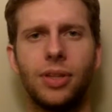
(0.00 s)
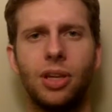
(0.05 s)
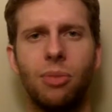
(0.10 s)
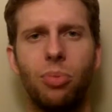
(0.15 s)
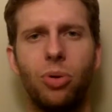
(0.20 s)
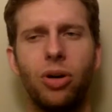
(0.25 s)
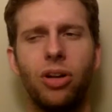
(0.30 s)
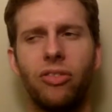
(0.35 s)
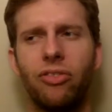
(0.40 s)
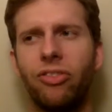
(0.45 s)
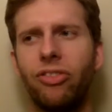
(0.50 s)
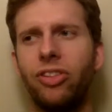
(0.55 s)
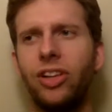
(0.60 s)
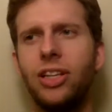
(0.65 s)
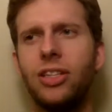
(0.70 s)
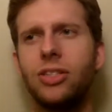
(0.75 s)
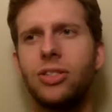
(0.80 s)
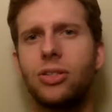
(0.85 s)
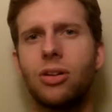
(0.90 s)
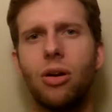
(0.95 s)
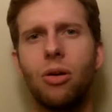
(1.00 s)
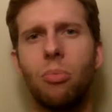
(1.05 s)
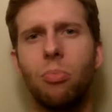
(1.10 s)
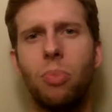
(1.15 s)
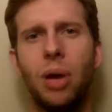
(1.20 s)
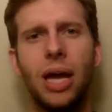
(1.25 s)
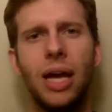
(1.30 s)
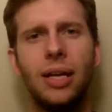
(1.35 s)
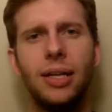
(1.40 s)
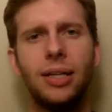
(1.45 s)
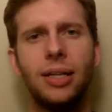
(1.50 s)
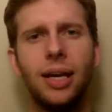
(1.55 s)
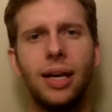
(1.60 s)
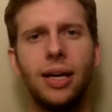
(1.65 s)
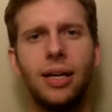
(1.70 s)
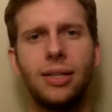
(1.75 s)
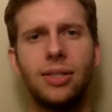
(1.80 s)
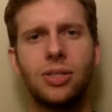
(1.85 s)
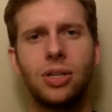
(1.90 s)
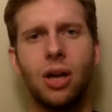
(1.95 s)
They're putting Flintstone
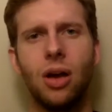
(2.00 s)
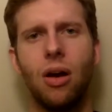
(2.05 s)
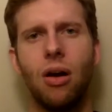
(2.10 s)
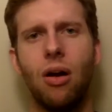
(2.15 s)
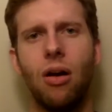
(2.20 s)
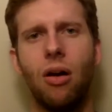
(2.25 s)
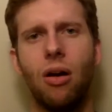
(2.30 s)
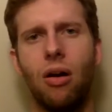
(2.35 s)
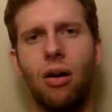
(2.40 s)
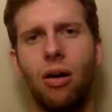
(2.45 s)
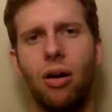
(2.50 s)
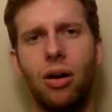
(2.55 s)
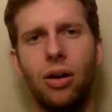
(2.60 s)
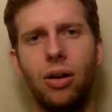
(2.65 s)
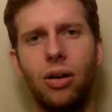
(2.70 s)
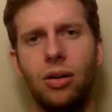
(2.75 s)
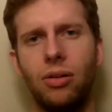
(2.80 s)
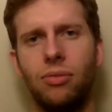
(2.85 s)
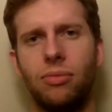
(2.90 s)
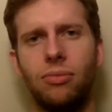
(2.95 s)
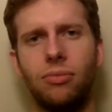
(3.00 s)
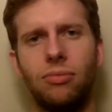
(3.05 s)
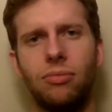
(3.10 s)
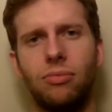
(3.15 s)
Band-Aids on,